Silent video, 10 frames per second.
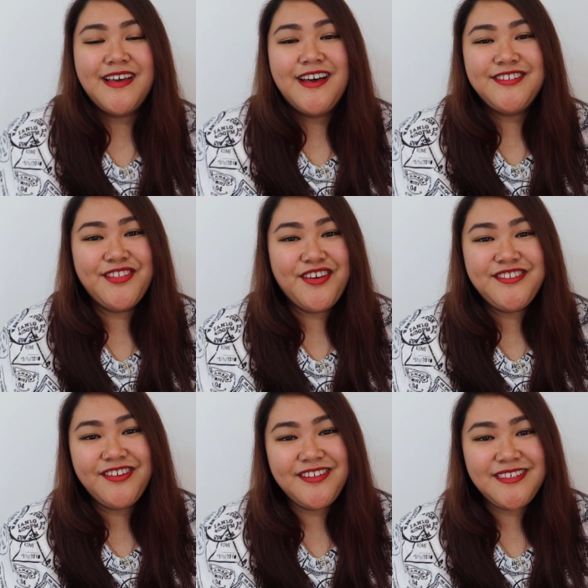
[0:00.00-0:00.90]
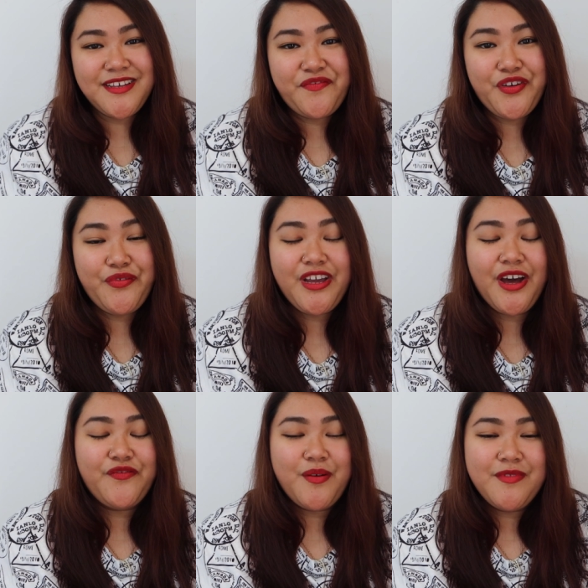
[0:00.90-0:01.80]
So those are the stuff that we
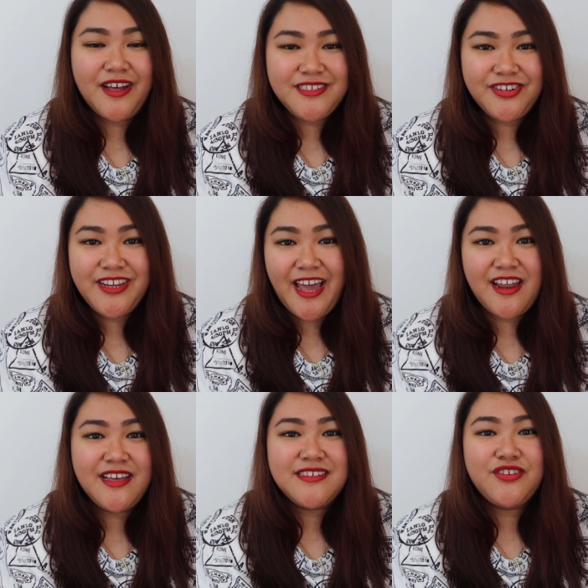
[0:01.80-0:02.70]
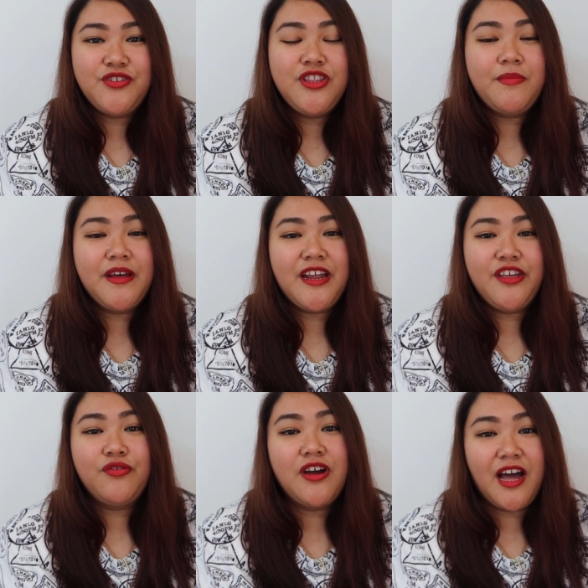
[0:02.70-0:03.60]
got from Lux Organic. Sunod naman
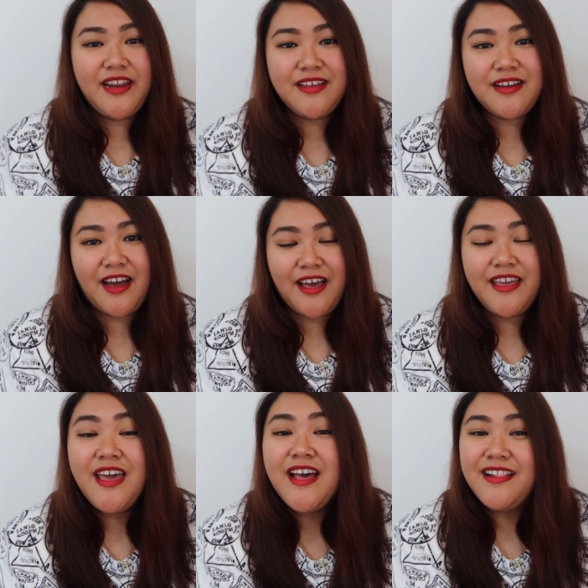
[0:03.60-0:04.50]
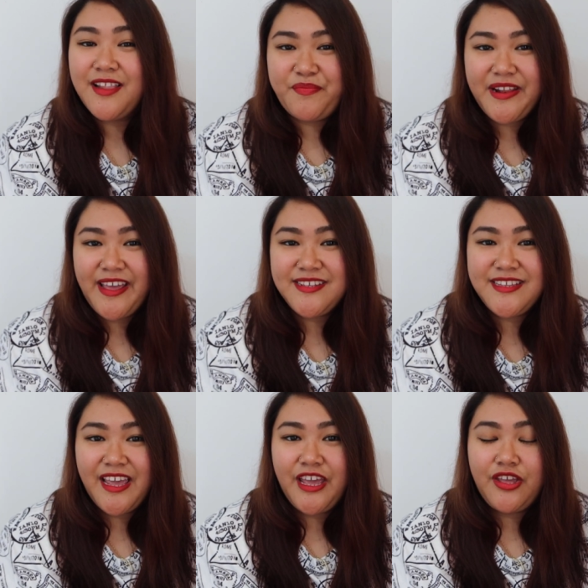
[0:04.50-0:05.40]
ay yung galing kay Labilia
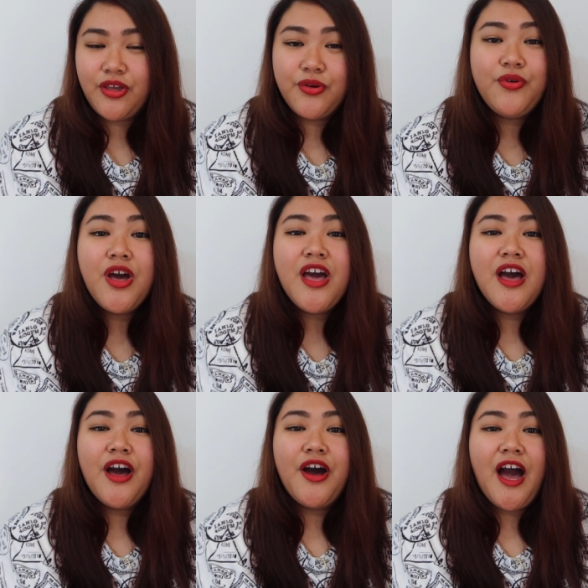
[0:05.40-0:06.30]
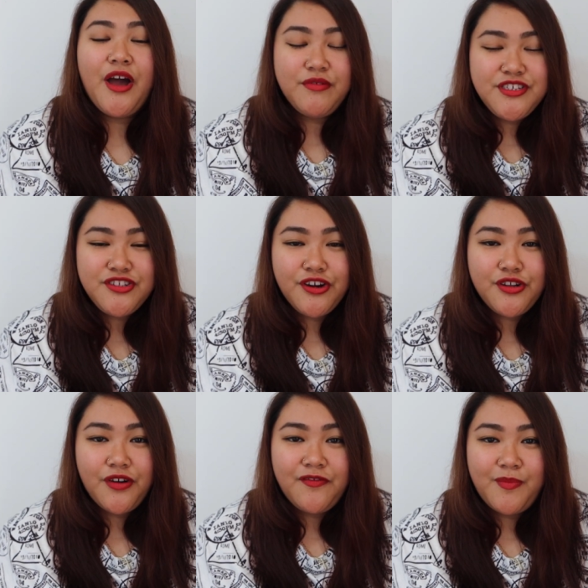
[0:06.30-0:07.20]
sa AU. I will start
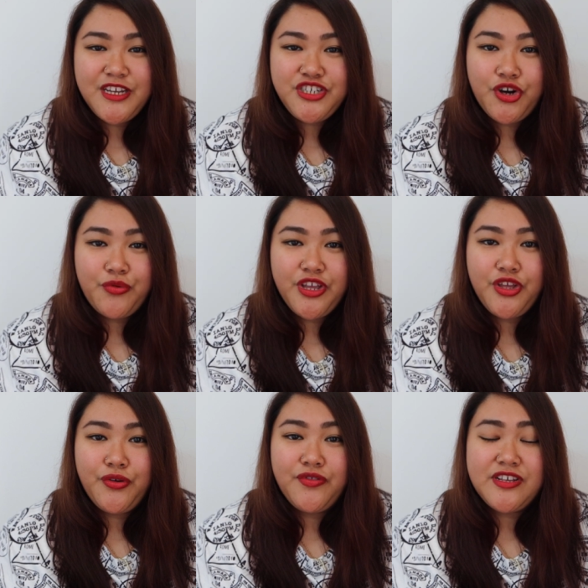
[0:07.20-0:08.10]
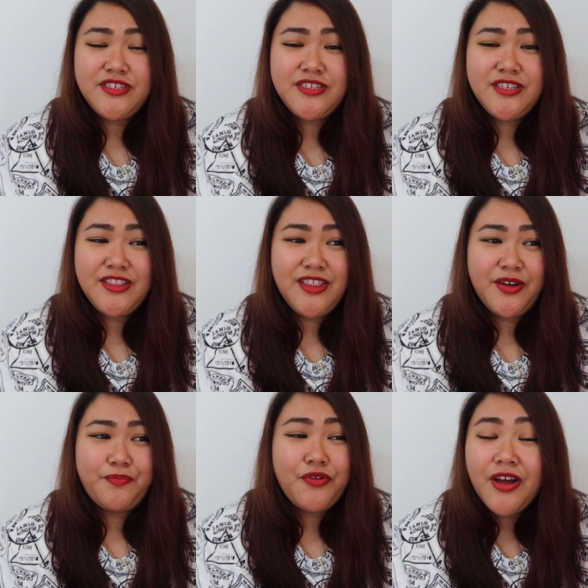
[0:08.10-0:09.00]
off by showing you
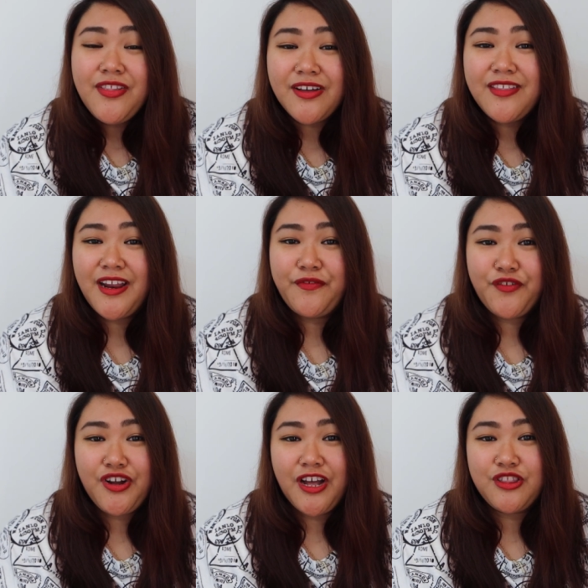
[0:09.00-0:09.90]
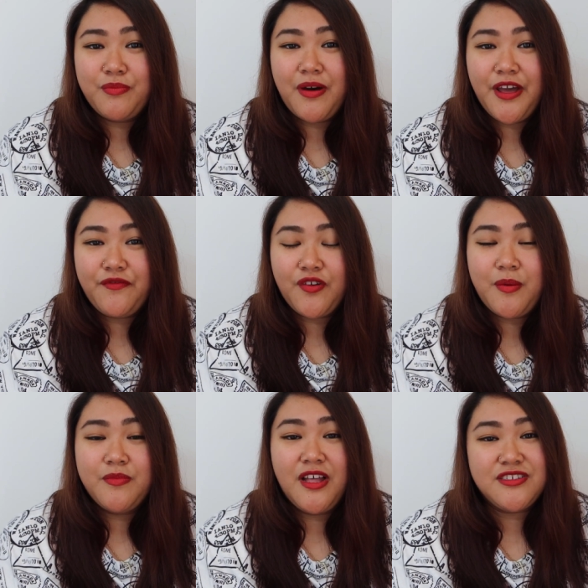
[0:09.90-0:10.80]
the product that I forgot to buy
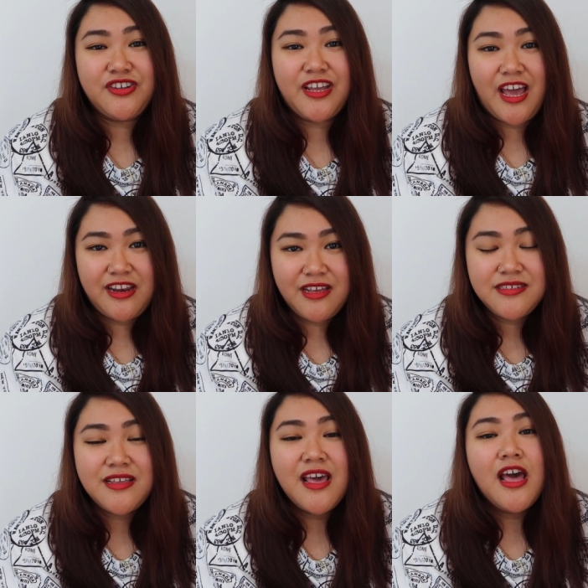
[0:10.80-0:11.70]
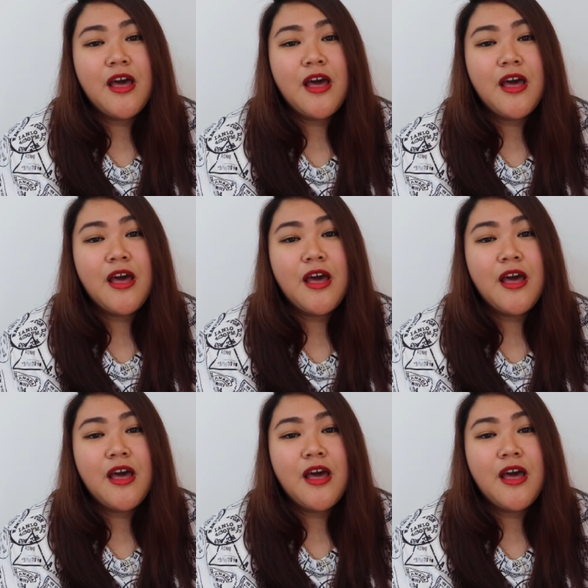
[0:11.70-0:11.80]
from Lux Organics.